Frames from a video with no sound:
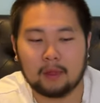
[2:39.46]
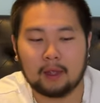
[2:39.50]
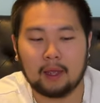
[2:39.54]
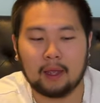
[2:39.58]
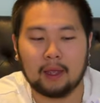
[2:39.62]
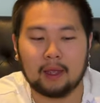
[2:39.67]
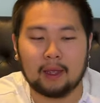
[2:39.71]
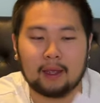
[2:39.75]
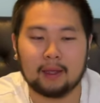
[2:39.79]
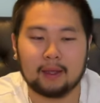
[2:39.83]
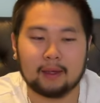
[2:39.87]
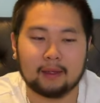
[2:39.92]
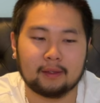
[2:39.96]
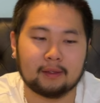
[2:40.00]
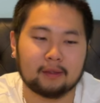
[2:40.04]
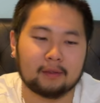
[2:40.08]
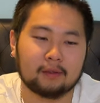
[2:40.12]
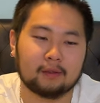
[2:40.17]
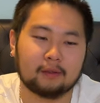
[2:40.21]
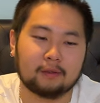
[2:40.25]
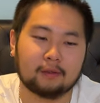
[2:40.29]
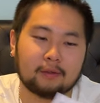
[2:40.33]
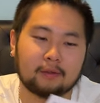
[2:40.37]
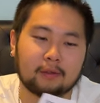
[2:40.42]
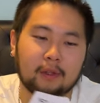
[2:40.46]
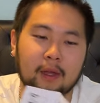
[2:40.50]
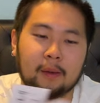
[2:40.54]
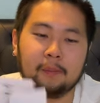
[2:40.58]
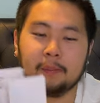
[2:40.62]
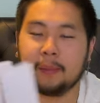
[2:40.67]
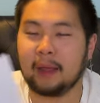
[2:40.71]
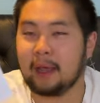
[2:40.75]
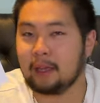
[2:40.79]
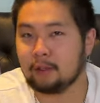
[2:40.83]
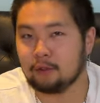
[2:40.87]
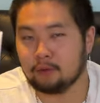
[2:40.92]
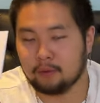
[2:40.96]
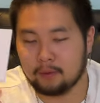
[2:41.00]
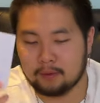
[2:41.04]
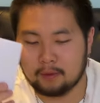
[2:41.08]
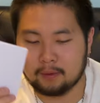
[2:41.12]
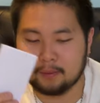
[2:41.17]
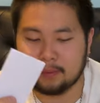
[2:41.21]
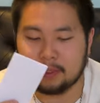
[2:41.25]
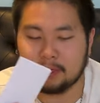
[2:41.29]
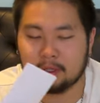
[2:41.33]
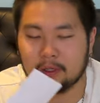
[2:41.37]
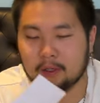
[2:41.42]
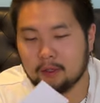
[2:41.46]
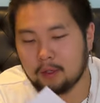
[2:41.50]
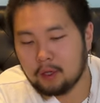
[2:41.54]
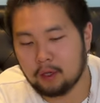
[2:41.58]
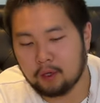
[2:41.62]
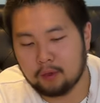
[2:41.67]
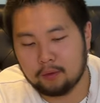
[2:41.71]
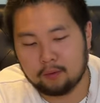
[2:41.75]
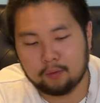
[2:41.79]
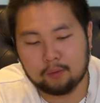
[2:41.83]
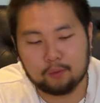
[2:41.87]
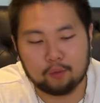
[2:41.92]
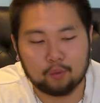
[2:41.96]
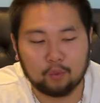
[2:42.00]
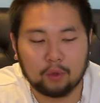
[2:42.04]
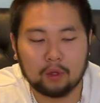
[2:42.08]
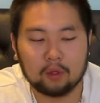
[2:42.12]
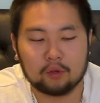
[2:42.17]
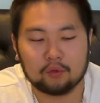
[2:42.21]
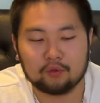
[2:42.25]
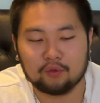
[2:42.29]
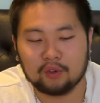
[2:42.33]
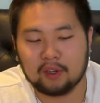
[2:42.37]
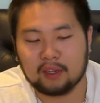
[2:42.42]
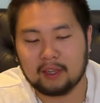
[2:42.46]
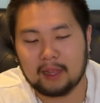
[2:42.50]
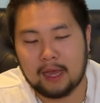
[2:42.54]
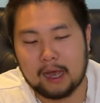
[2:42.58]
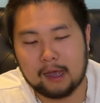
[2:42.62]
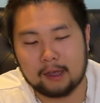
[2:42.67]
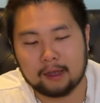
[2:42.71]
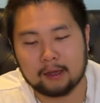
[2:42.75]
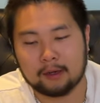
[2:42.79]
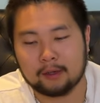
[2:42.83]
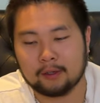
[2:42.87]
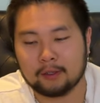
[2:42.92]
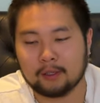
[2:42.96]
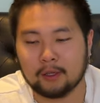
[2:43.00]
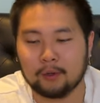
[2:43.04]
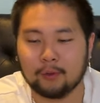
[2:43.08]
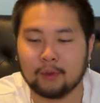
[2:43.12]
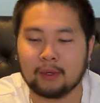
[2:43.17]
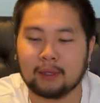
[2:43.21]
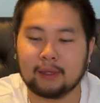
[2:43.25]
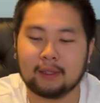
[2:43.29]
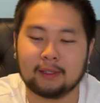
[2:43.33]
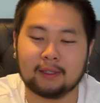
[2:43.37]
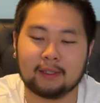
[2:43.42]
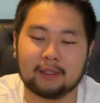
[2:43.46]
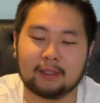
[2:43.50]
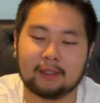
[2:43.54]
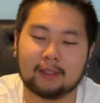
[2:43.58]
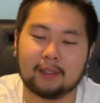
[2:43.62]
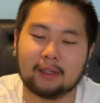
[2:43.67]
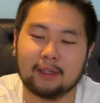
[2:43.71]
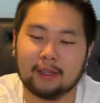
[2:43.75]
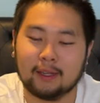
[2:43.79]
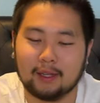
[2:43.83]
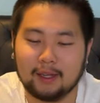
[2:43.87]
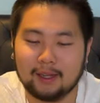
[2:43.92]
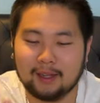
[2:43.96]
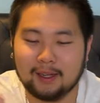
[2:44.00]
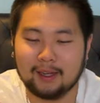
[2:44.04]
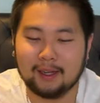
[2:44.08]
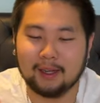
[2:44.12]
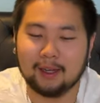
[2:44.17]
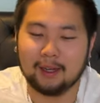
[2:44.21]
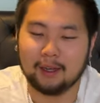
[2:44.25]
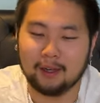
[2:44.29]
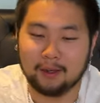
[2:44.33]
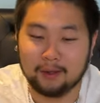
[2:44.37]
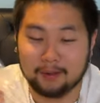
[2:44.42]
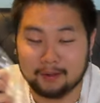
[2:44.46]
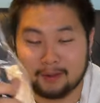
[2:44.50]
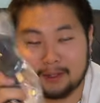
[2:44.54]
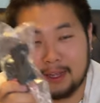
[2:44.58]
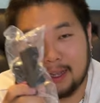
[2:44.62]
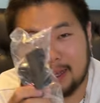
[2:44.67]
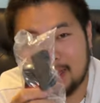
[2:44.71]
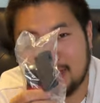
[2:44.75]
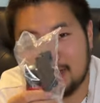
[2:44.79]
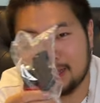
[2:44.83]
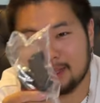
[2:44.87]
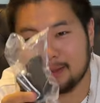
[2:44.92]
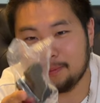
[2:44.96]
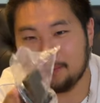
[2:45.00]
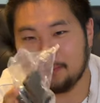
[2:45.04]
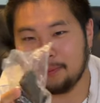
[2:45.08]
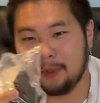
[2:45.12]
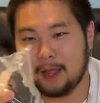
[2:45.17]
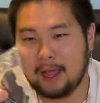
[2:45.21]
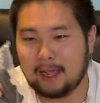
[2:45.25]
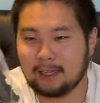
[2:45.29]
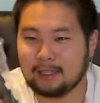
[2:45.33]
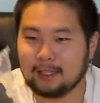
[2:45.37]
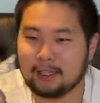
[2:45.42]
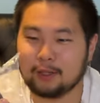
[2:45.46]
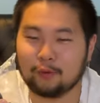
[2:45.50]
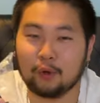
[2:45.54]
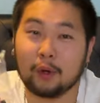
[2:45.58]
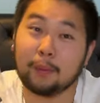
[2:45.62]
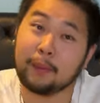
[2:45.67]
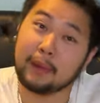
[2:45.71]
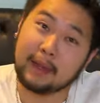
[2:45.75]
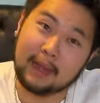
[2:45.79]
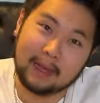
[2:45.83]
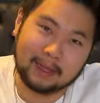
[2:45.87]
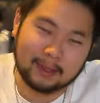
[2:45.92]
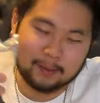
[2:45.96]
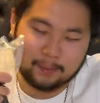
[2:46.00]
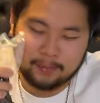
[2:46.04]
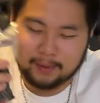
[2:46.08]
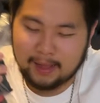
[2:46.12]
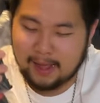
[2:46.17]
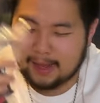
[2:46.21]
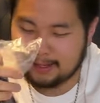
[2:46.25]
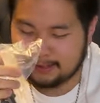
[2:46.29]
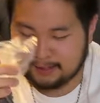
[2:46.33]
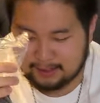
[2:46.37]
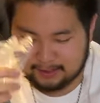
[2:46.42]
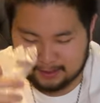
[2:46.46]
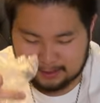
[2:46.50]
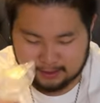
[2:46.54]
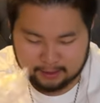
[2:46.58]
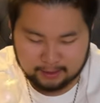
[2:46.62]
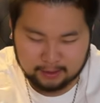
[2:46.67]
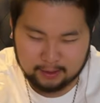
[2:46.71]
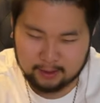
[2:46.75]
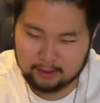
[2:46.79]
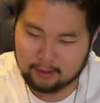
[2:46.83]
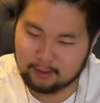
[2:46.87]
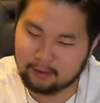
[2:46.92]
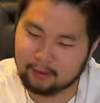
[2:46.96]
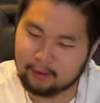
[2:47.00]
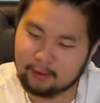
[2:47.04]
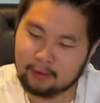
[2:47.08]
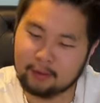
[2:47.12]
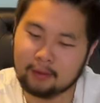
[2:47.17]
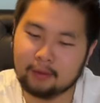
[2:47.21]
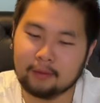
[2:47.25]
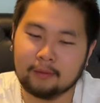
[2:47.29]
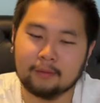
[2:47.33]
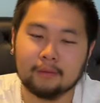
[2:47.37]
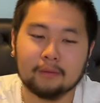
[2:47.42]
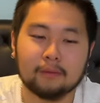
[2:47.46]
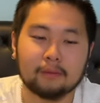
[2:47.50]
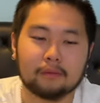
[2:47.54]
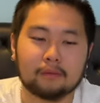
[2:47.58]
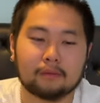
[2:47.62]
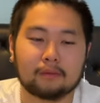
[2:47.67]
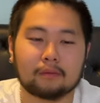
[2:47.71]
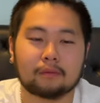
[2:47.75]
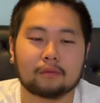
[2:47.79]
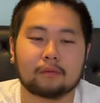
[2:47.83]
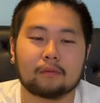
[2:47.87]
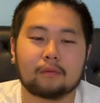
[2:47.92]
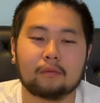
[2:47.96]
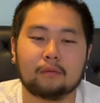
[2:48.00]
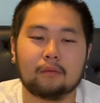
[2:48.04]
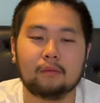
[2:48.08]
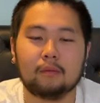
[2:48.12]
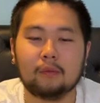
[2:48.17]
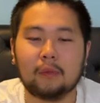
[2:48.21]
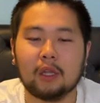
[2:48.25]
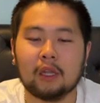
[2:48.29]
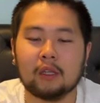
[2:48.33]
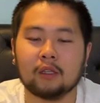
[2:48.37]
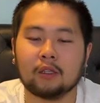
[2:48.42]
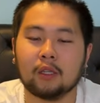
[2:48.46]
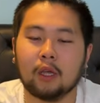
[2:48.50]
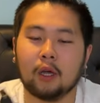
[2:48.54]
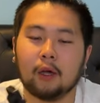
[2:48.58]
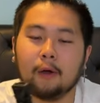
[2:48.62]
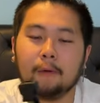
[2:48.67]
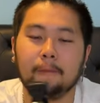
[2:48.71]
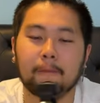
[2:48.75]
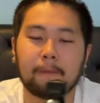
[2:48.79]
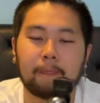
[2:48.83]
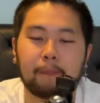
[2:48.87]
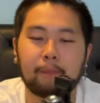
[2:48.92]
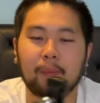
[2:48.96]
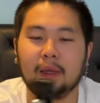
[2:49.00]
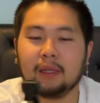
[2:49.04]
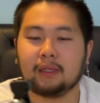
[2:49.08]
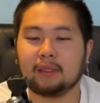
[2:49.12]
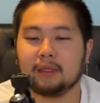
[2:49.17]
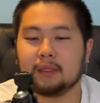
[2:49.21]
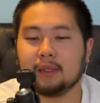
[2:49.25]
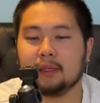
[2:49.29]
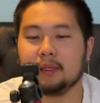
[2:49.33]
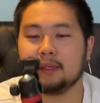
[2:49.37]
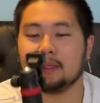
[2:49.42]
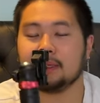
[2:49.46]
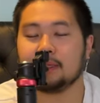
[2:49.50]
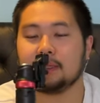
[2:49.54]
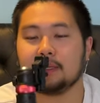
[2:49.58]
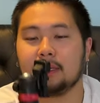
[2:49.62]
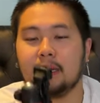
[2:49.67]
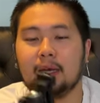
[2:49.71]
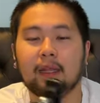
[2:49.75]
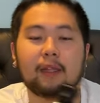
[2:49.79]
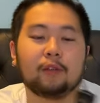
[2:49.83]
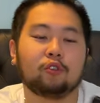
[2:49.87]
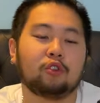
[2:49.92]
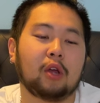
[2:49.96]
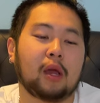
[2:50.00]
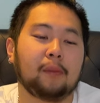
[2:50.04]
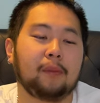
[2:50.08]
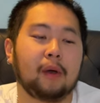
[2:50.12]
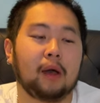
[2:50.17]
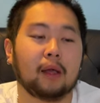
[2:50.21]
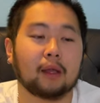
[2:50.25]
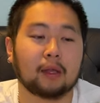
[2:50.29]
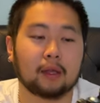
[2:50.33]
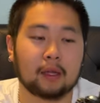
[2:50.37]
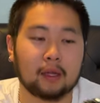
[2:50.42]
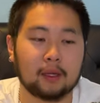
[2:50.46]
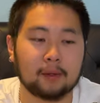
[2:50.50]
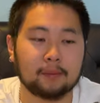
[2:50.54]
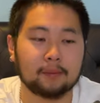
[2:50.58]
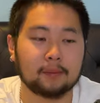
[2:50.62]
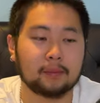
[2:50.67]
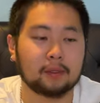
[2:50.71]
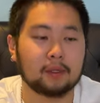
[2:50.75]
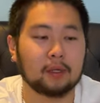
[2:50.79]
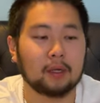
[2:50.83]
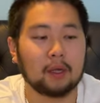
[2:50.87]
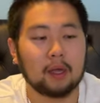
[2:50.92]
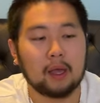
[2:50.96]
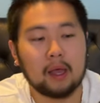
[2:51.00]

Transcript: and a manual, but you know, we don't read out here, so we're gonna just take it out the plastic. Rip me out the plastic, you know. So basically, this is how the tripod comes,